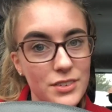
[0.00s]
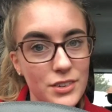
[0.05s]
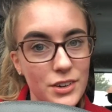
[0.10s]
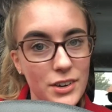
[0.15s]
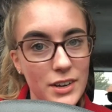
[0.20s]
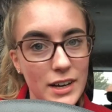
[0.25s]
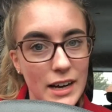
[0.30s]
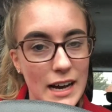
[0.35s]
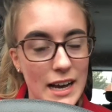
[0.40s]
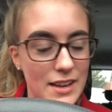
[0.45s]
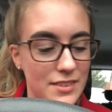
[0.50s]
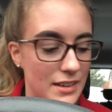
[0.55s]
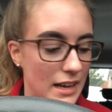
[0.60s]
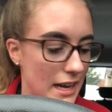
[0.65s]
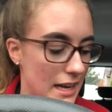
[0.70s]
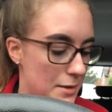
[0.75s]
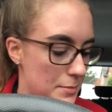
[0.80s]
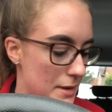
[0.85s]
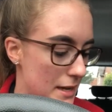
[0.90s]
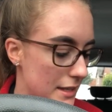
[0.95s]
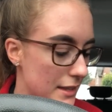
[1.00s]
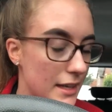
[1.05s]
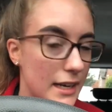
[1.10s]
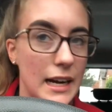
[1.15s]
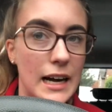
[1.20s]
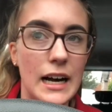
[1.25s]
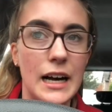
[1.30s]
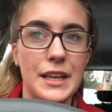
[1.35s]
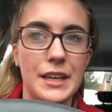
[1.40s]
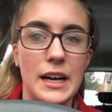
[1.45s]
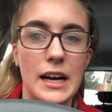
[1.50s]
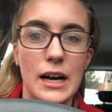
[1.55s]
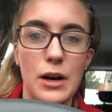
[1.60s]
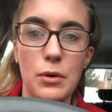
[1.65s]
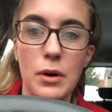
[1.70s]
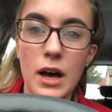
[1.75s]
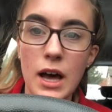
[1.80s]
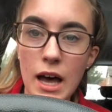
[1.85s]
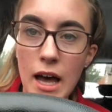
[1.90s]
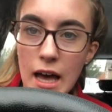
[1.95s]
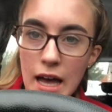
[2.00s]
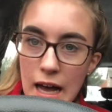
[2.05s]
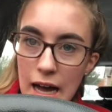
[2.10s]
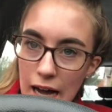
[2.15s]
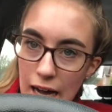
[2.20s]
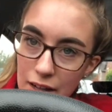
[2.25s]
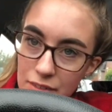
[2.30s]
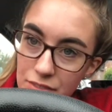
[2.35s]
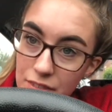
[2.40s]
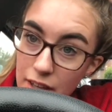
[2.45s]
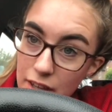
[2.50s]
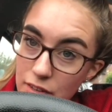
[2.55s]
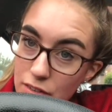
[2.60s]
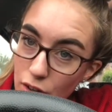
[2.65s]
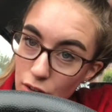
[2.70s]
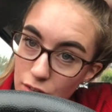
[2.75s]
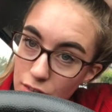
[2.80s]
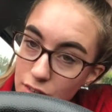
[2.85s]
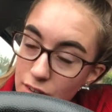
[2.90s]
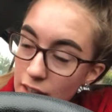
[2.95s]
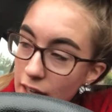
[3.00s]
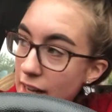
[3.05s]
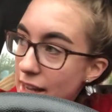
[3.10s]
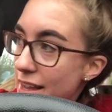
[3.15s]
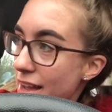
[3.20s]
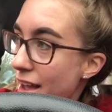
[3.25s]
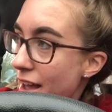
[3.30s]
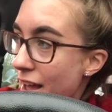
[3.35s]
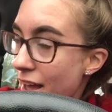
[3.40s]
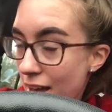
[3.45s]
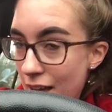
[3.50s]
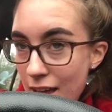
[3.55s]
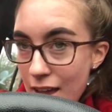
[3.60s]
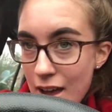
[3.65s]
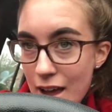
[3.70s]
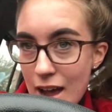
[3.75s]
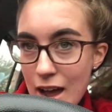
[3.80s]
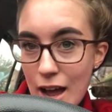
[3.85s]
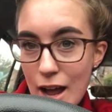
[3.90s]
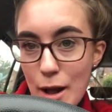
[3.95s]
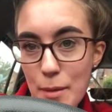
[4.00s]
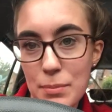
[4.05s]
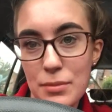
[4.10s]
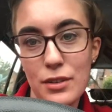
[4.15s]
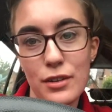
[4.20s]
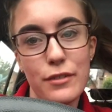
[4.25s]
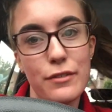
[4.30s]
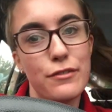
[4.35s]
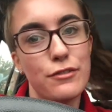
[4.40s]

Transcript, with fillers: So guys, I am in the car now and it is honestly absolutely